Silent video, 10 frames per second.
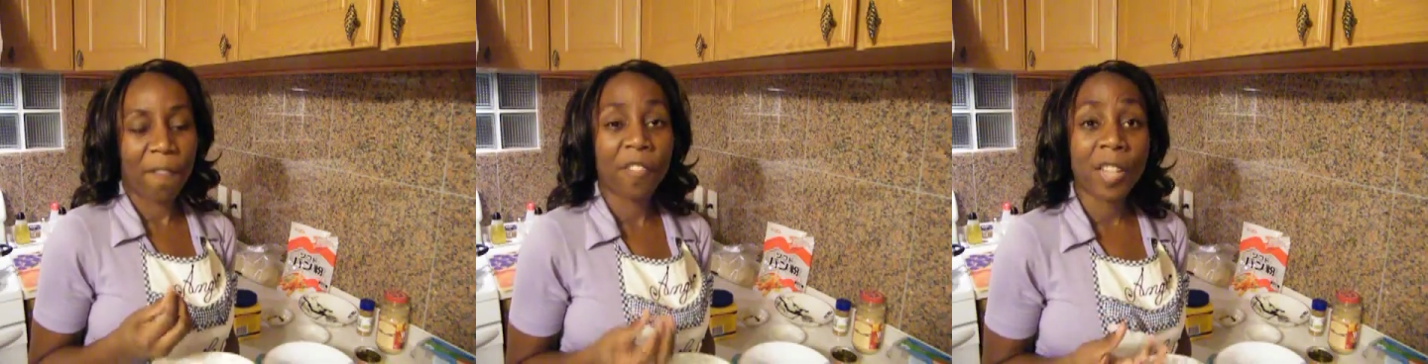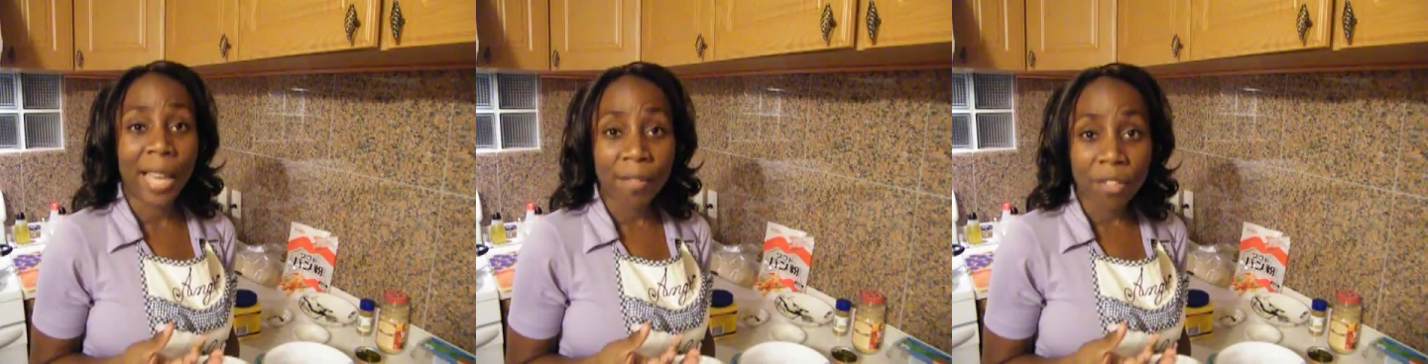
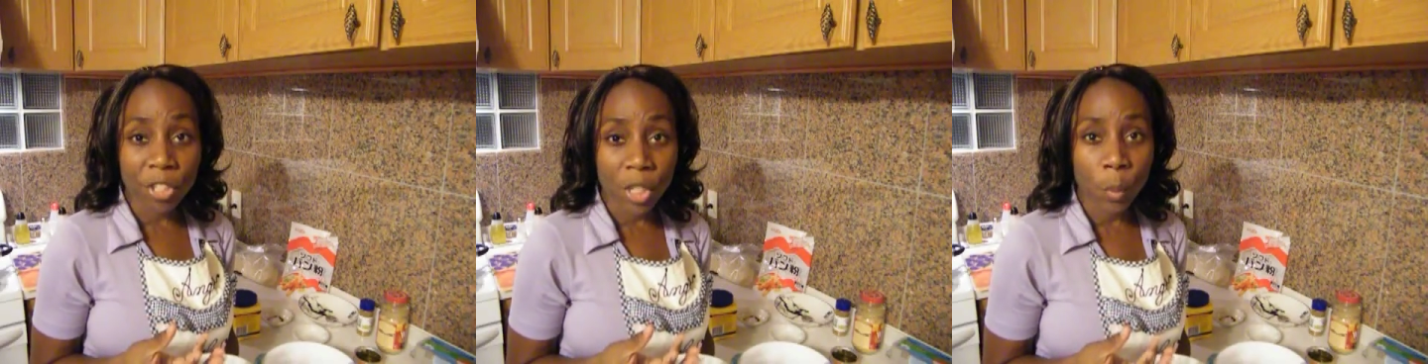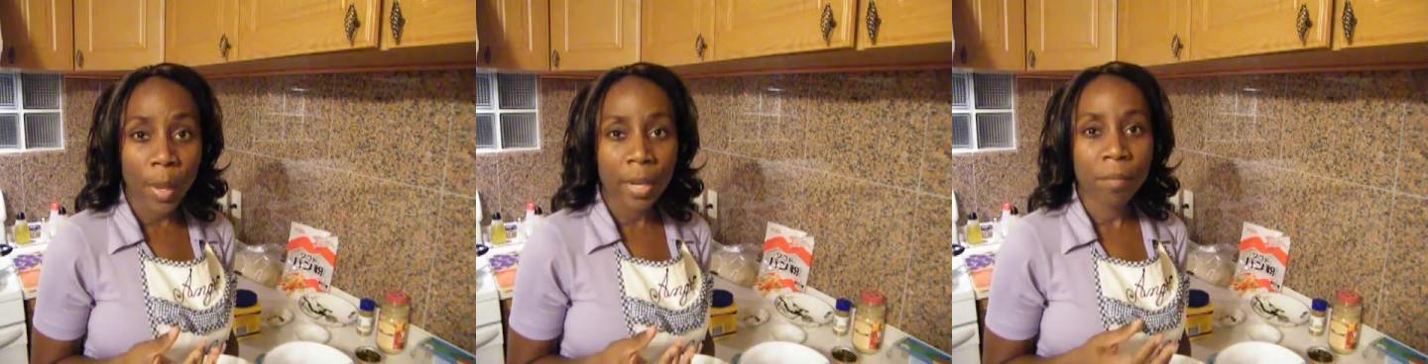flavor
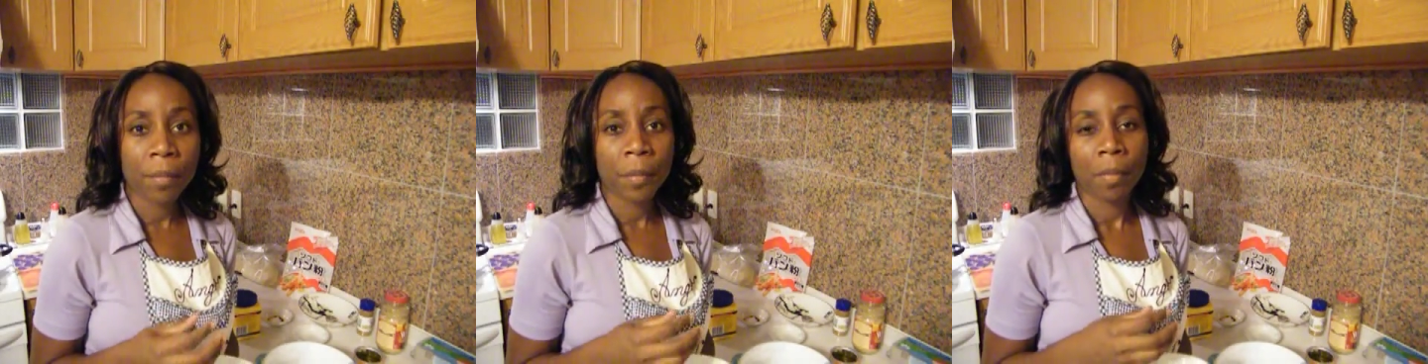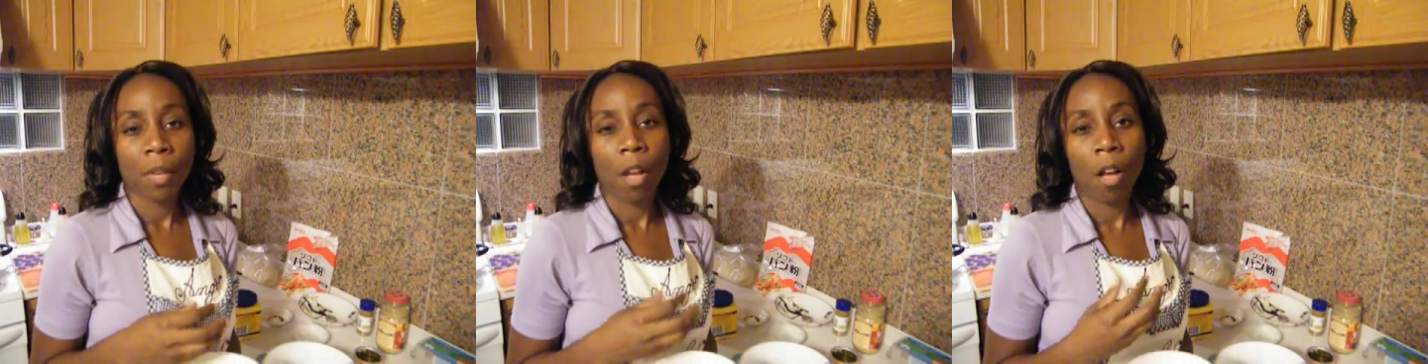to it,
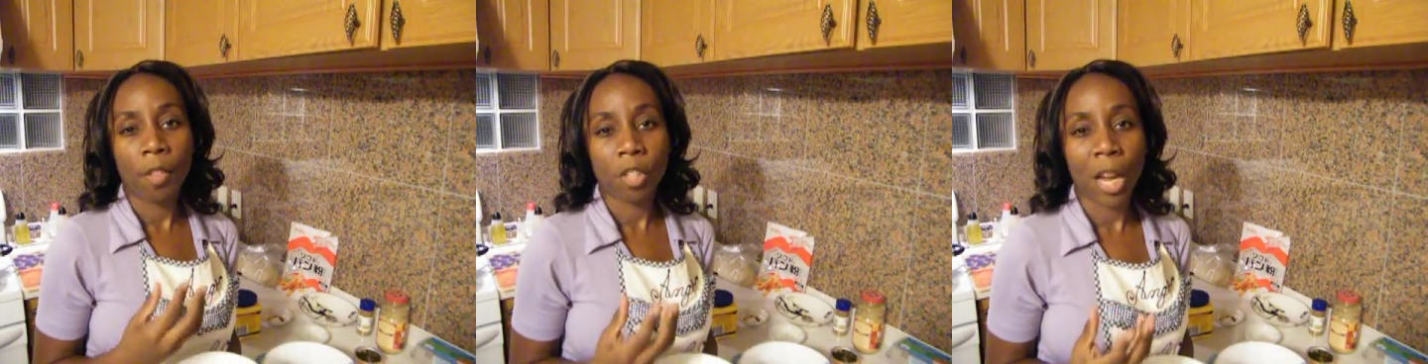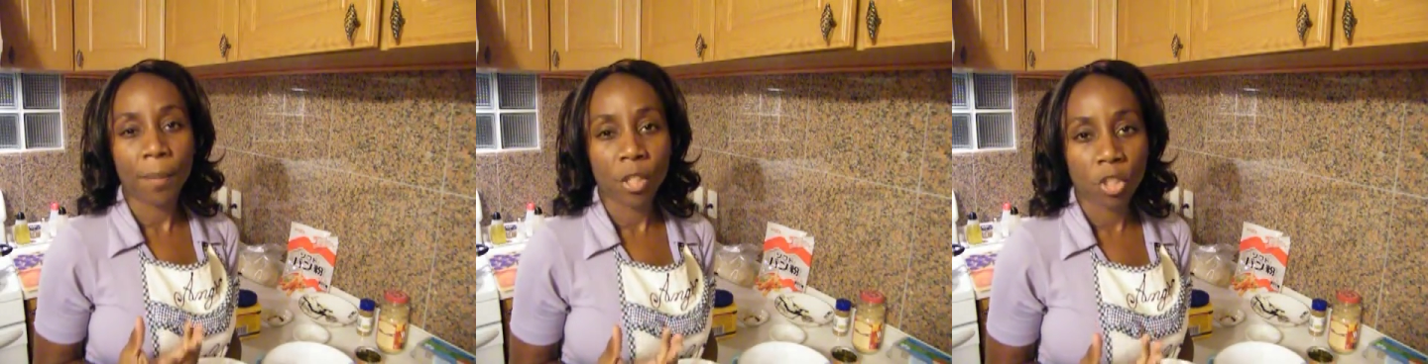other
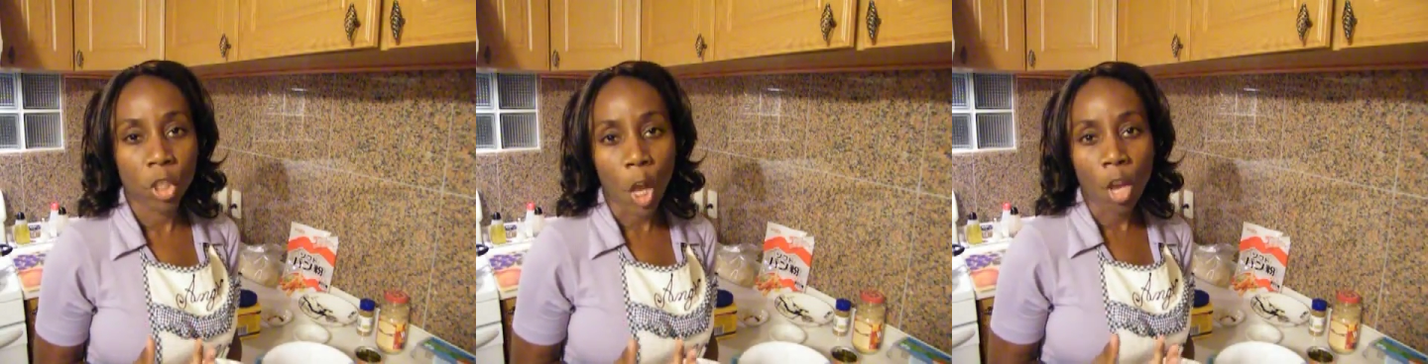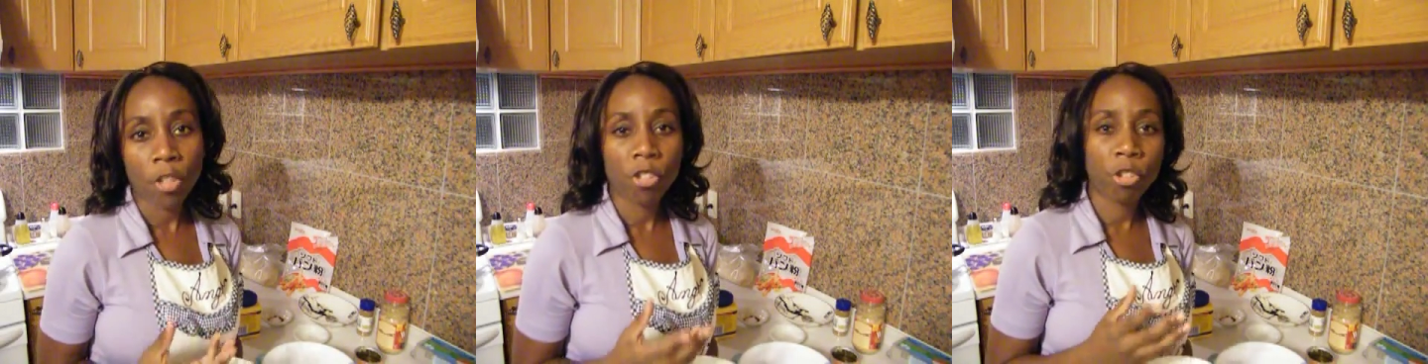types of
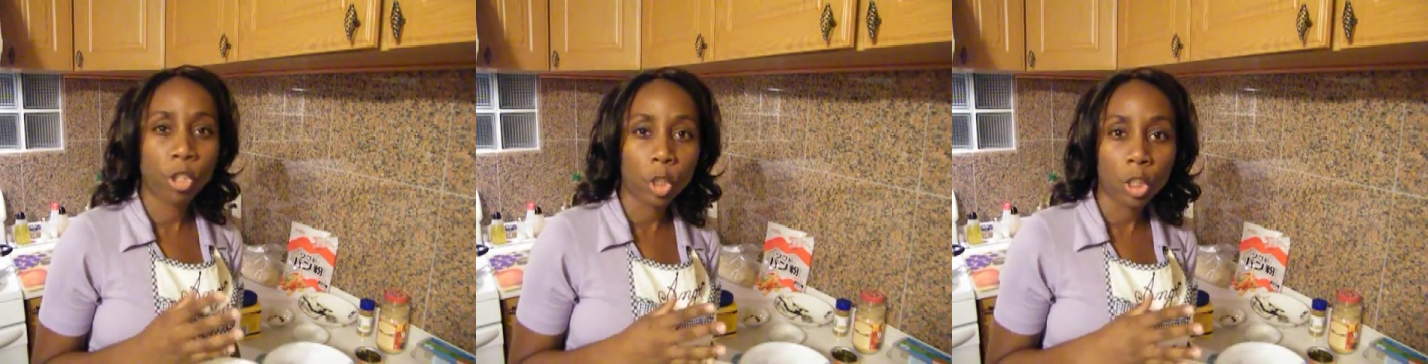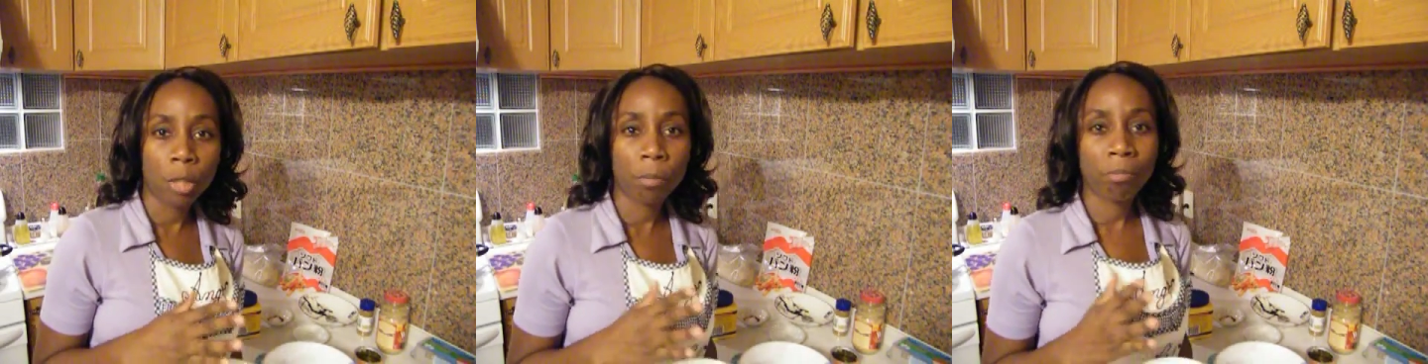salt,
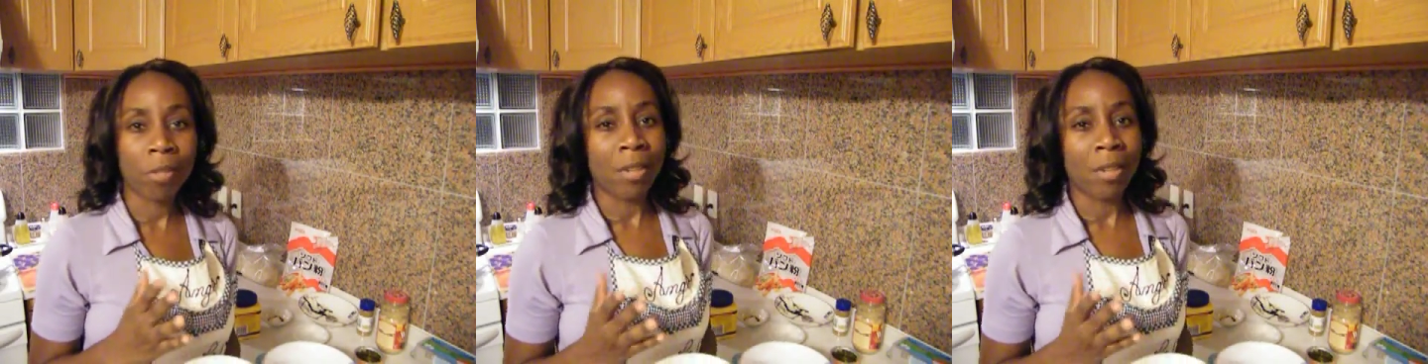sodium,